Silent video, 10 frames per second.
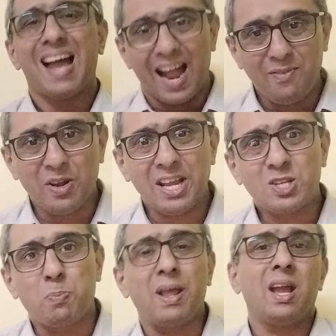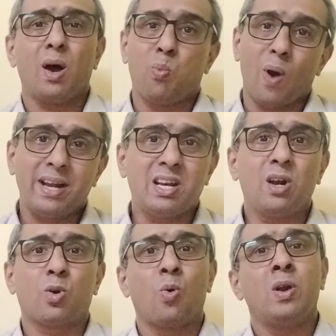Advocates play a vital
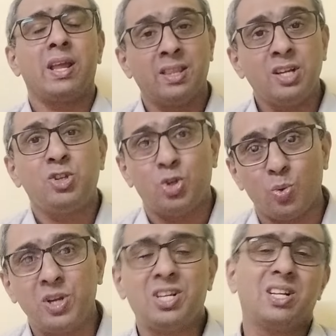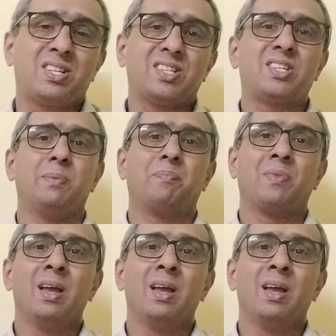role in the judicial system.